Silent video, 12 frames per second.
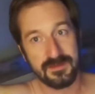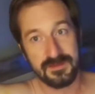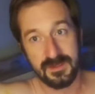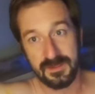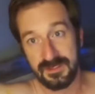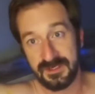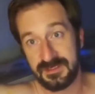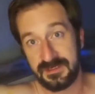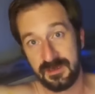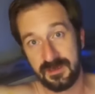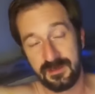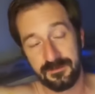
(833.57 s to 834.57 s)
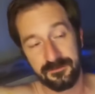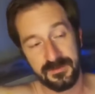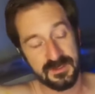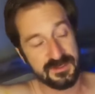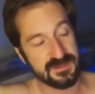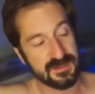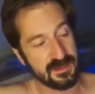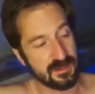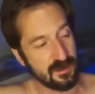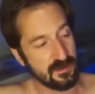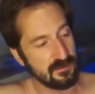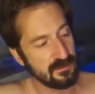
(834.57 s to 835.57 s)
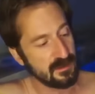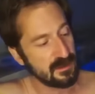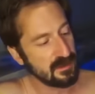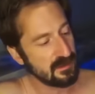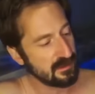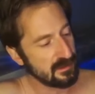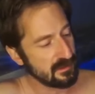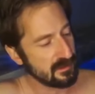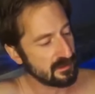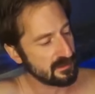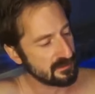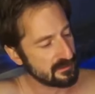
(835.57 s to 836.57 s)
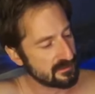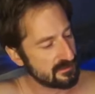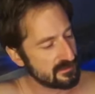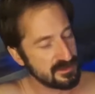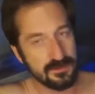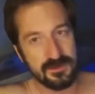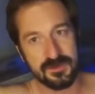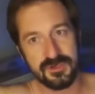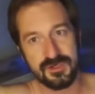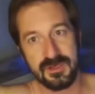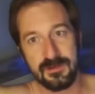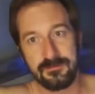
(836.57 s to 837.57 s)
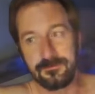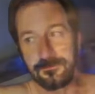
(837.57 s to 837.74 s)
So you just uh, you just let it go and do your shit.